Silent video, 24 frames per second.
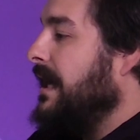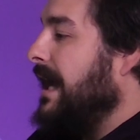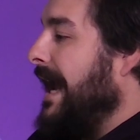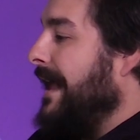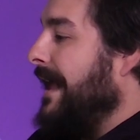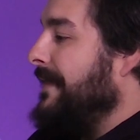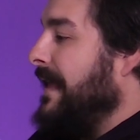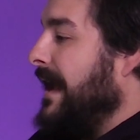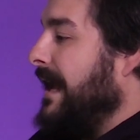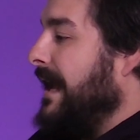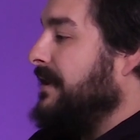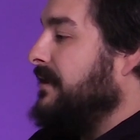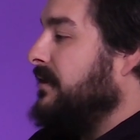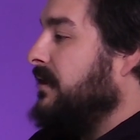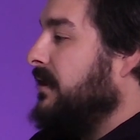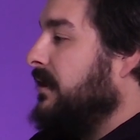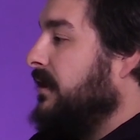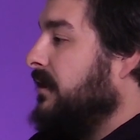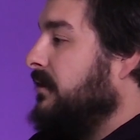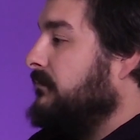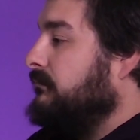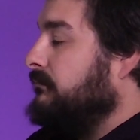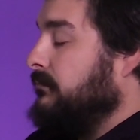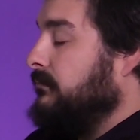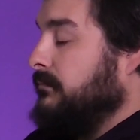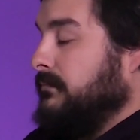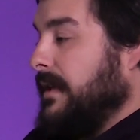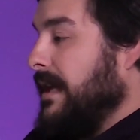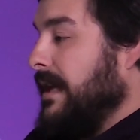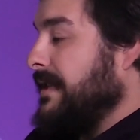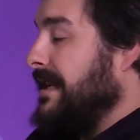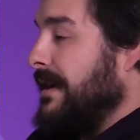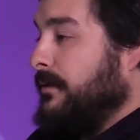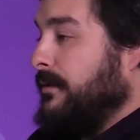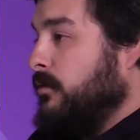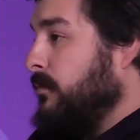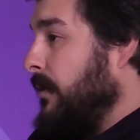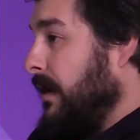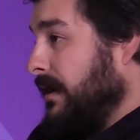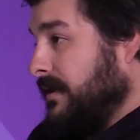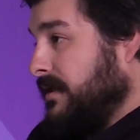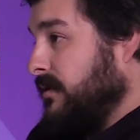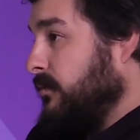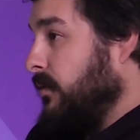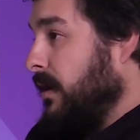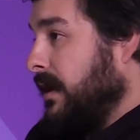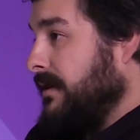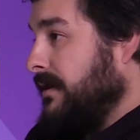And then that's how all
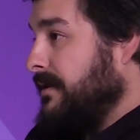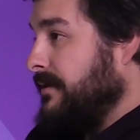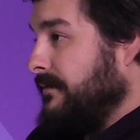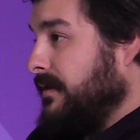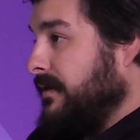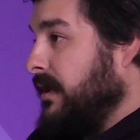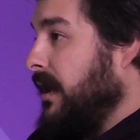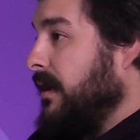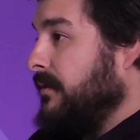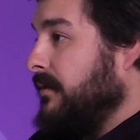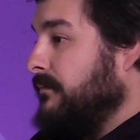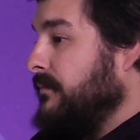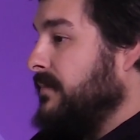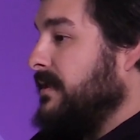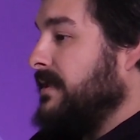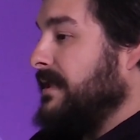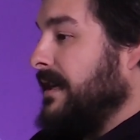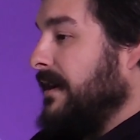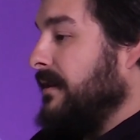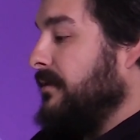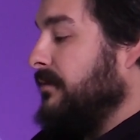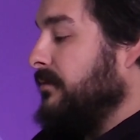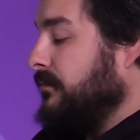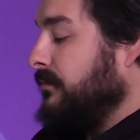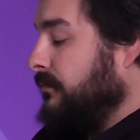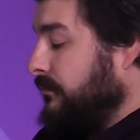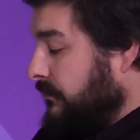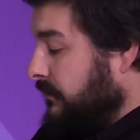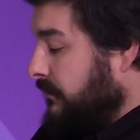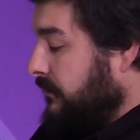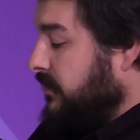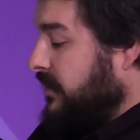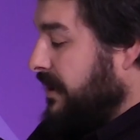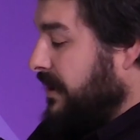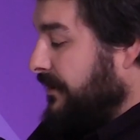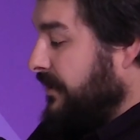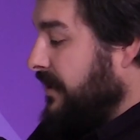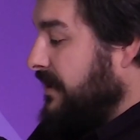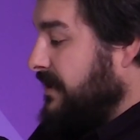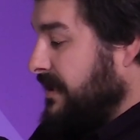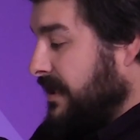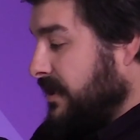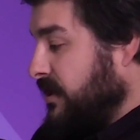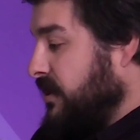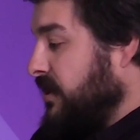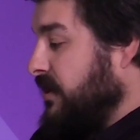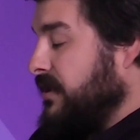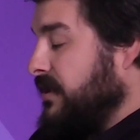marketing works. Sell the
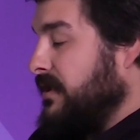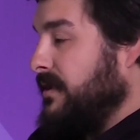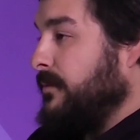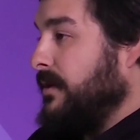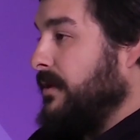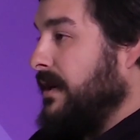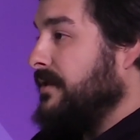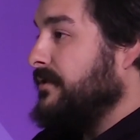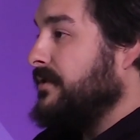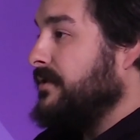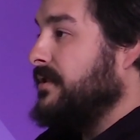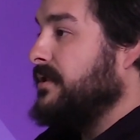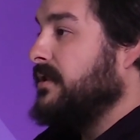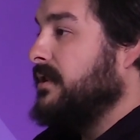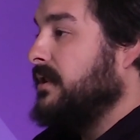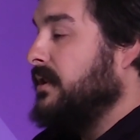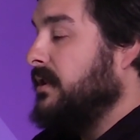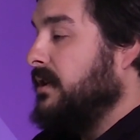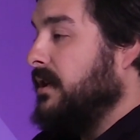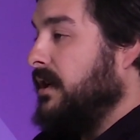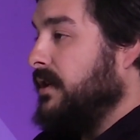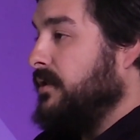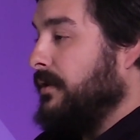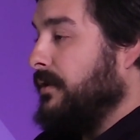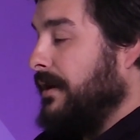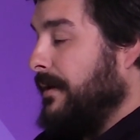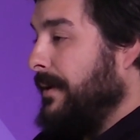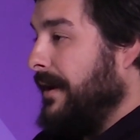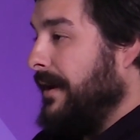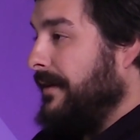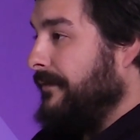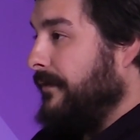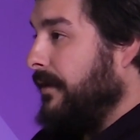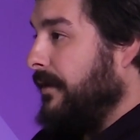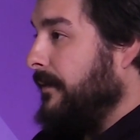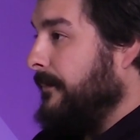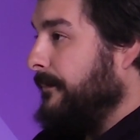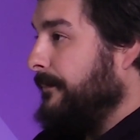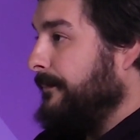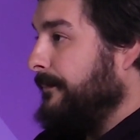attention to someone else and you'll get paid for it.